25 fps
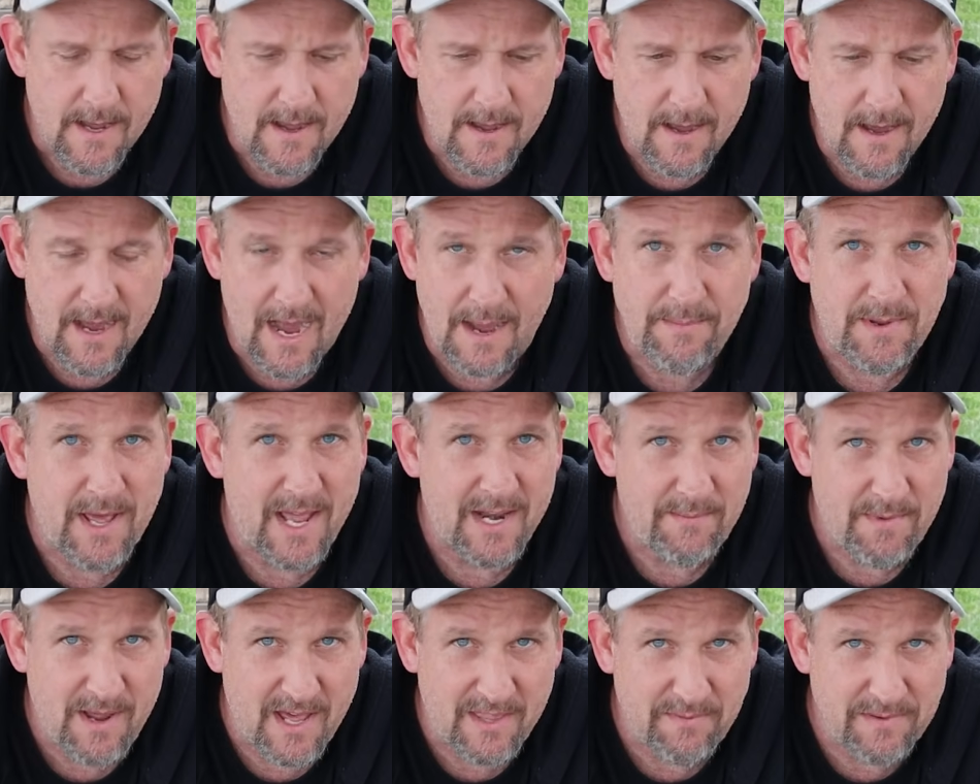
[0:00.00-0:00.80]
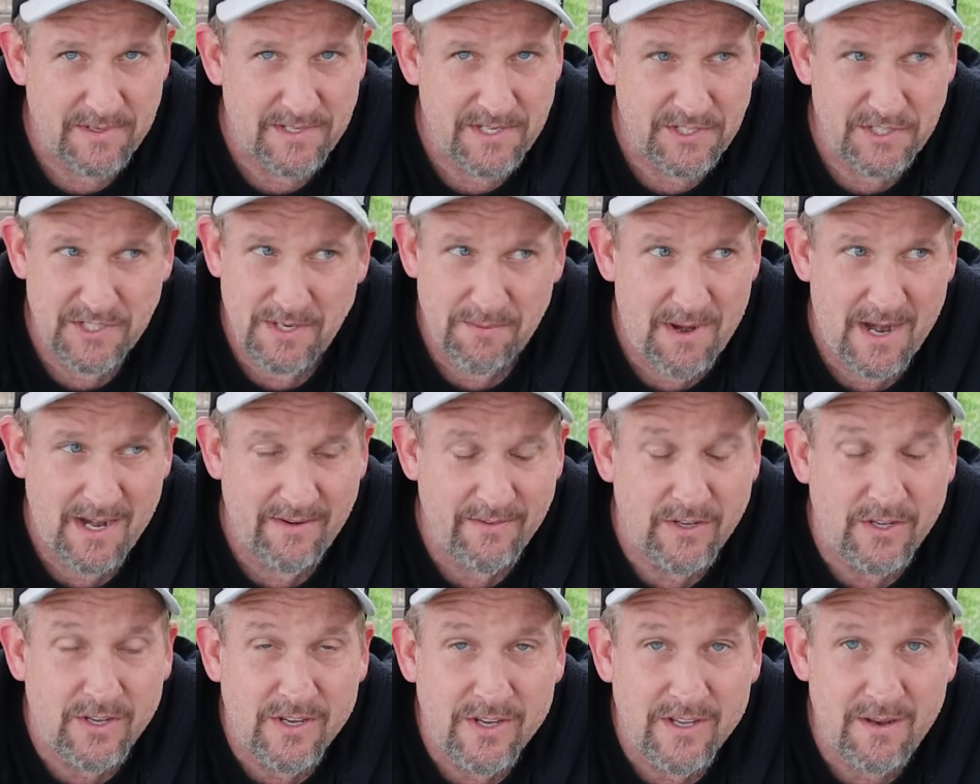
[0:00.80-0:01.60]
Uh, I'm not a mathematician, I'm
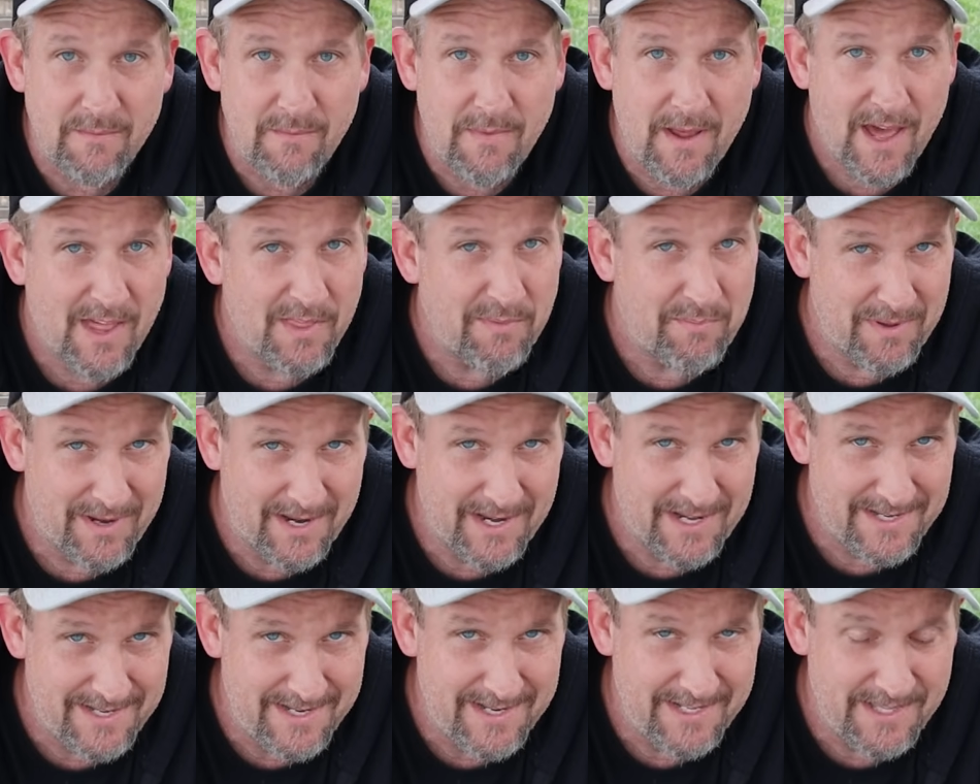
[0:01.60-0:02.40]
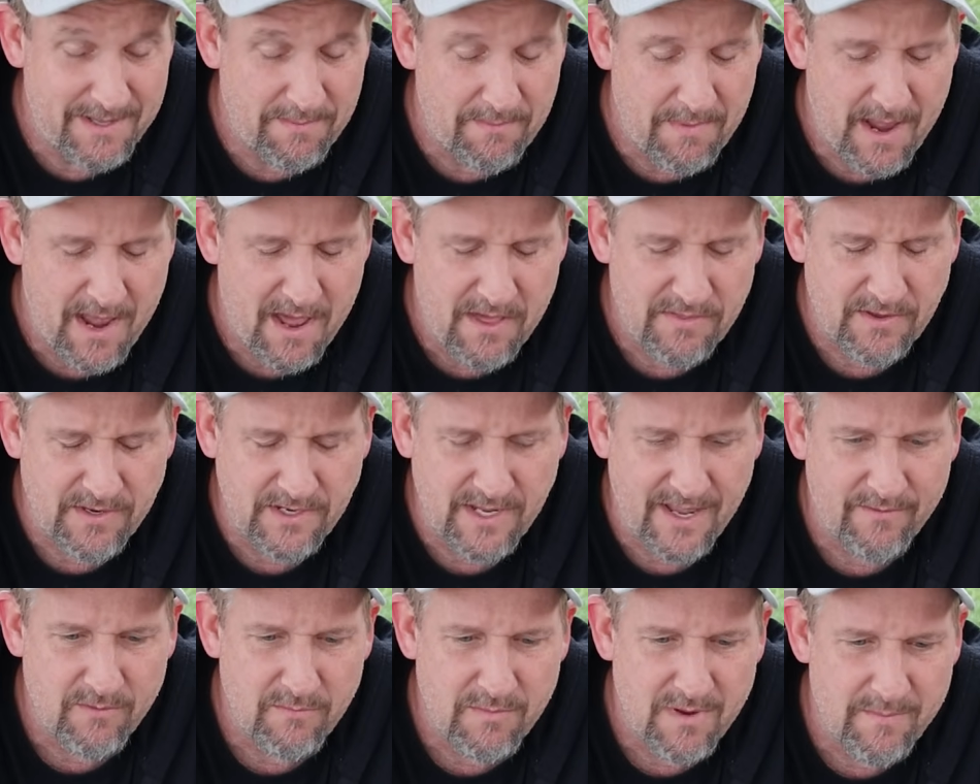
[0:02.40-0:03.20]
not even good at math, but I did the math,
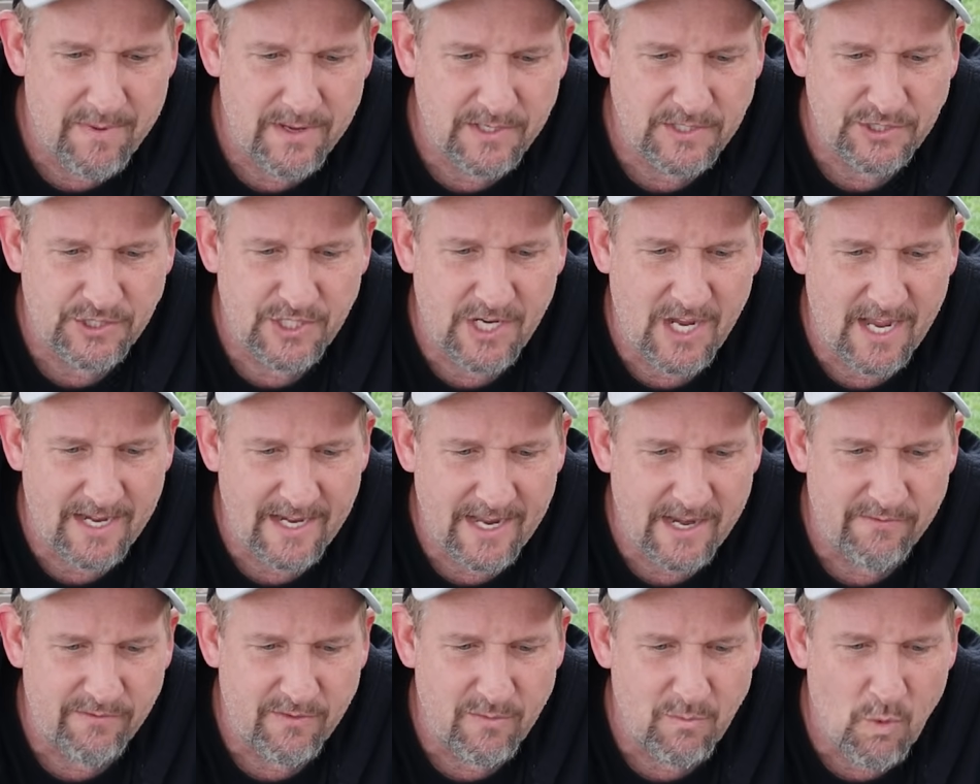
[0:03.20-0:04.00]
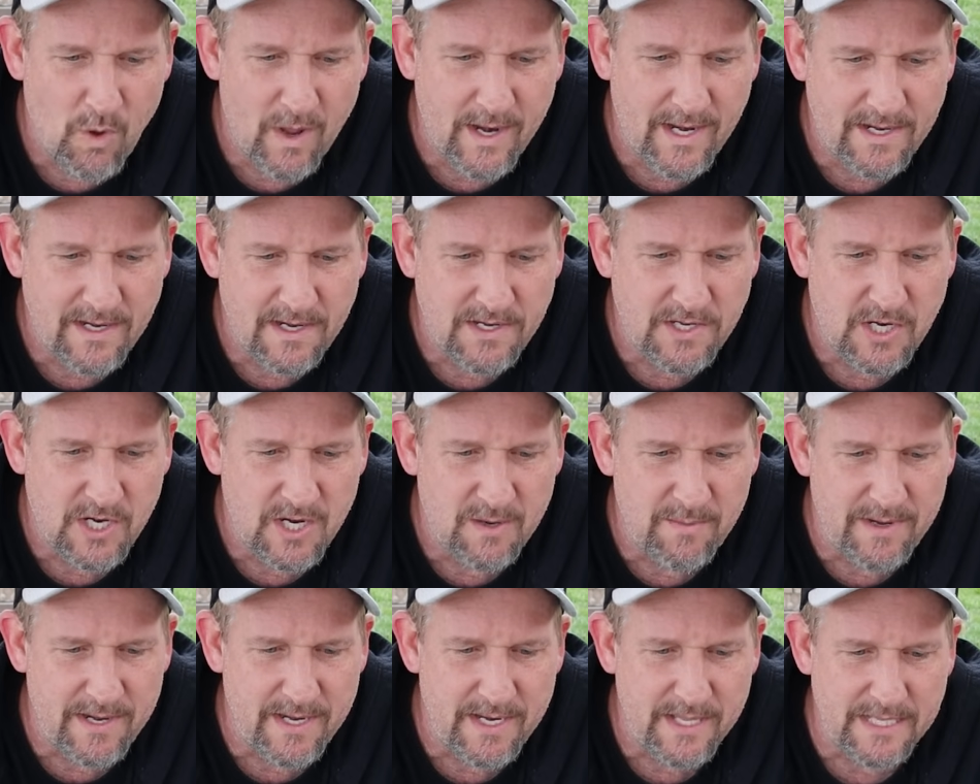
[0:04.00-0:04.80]
I gave it my best shot, and from what I
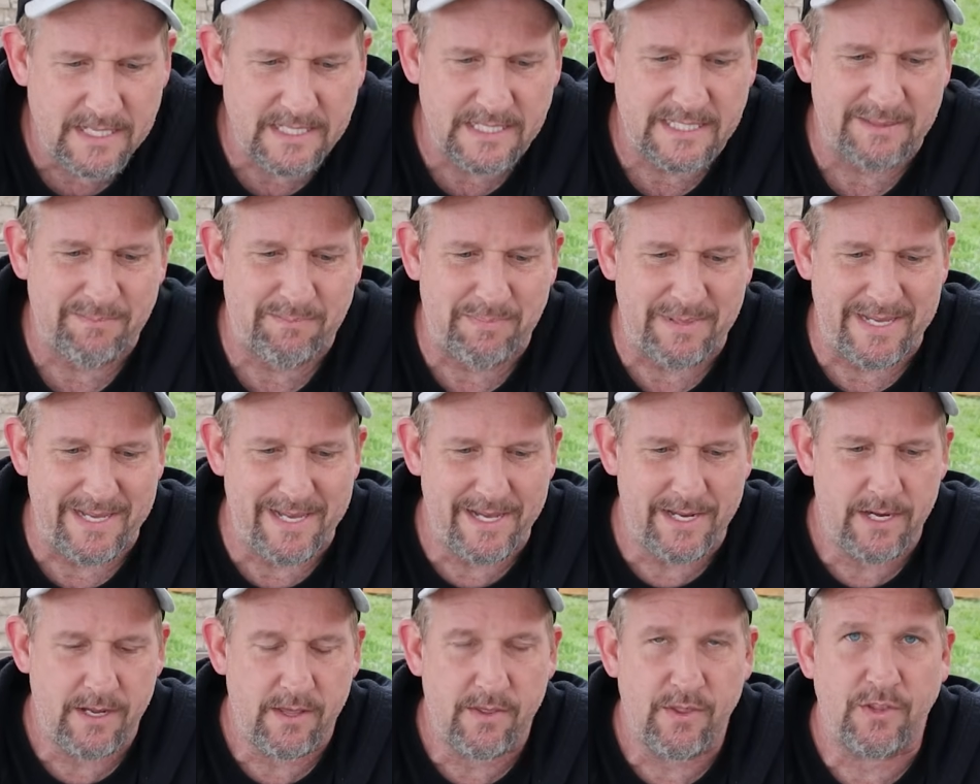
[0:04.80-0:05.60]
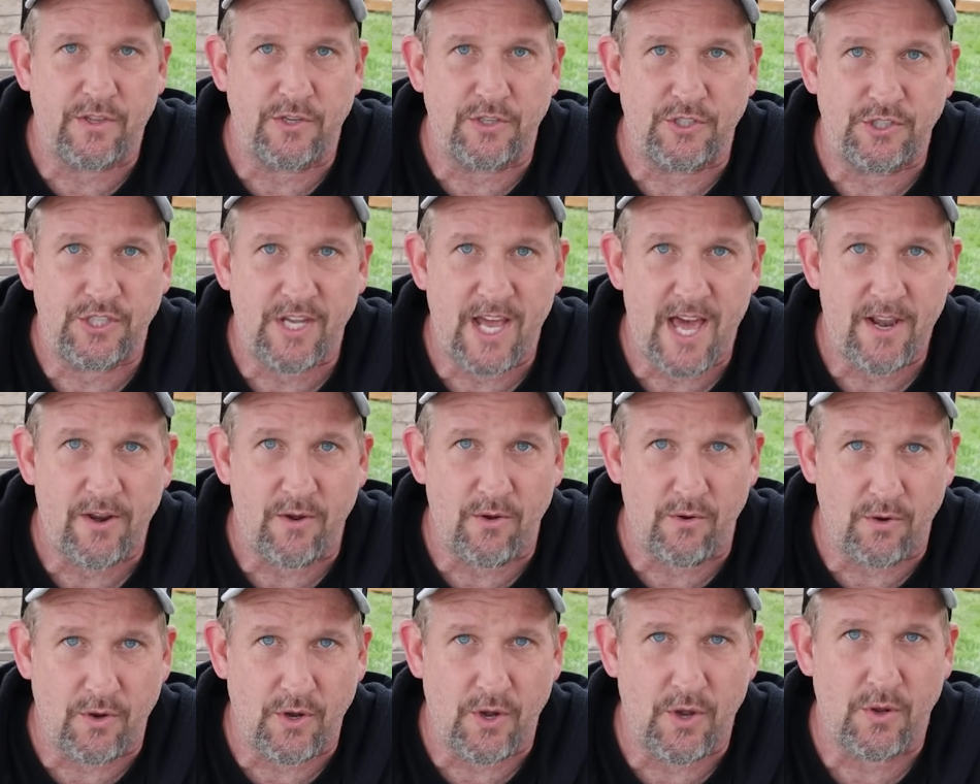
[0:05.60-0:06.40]
determined, the speed that the
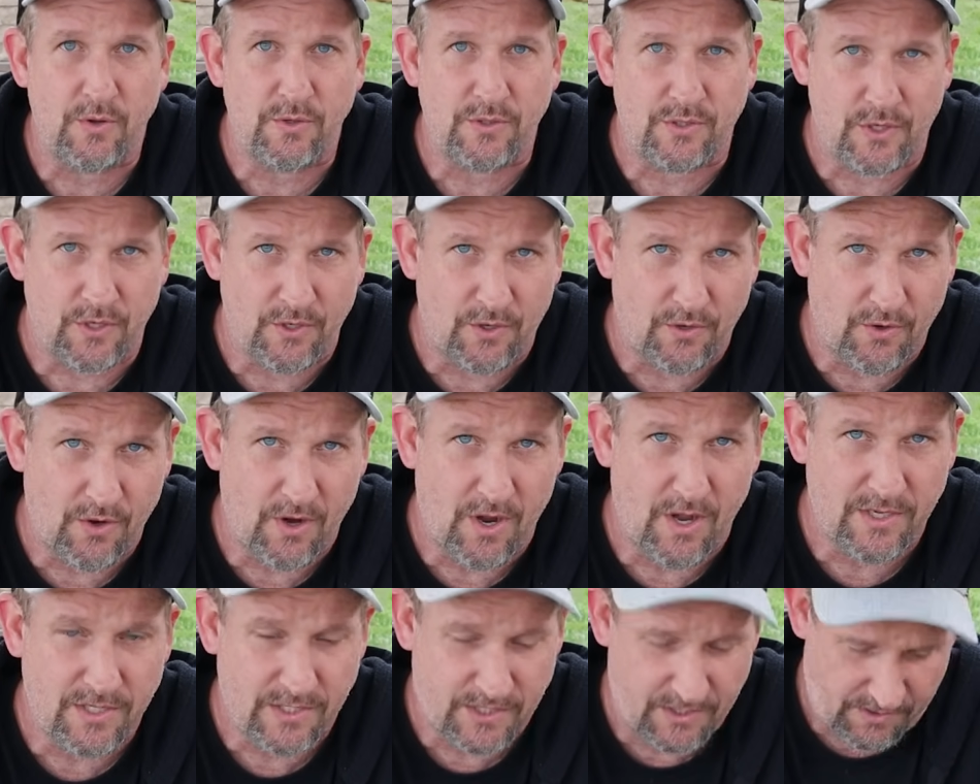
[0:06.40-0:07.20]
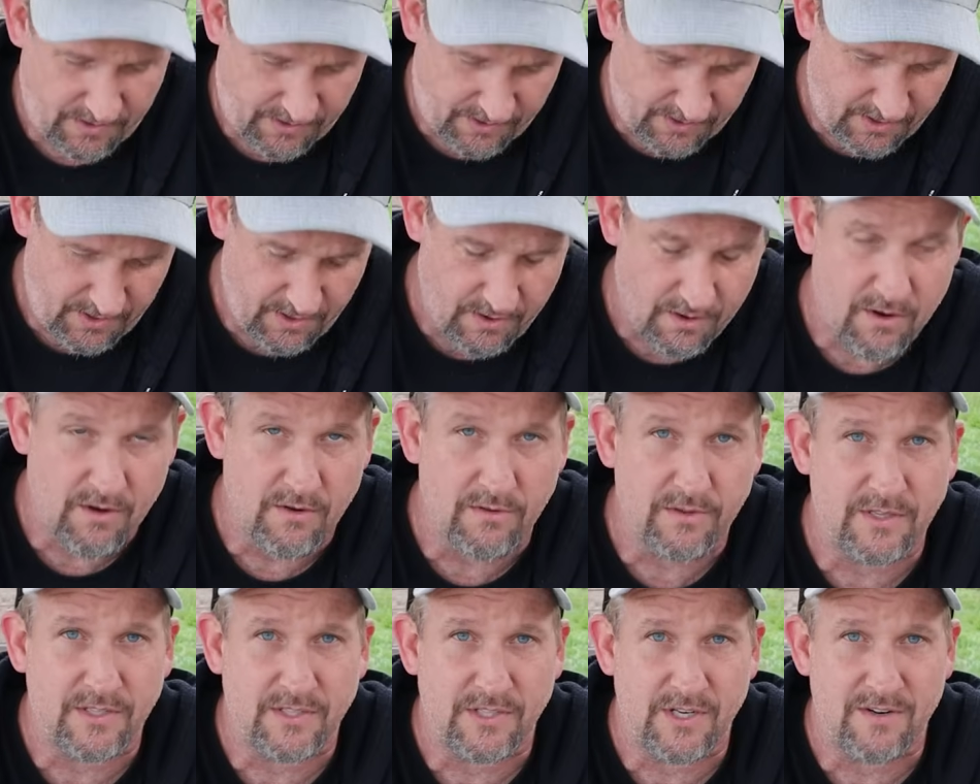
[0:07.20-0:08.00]
shadow goes across the
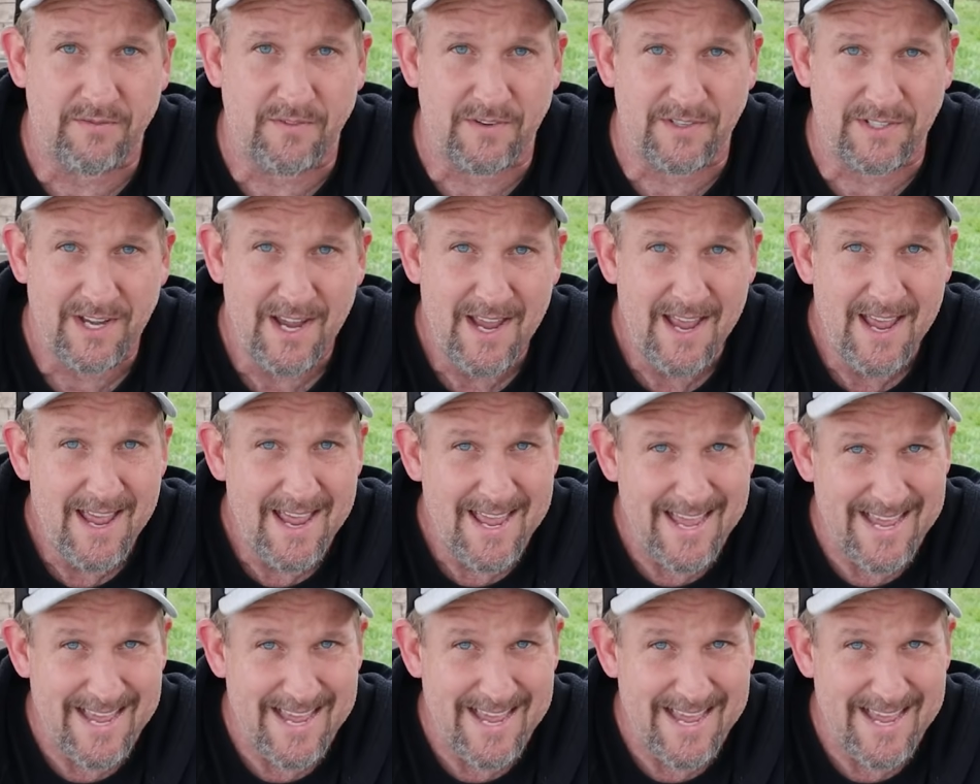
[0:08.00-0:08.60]
Earth's surface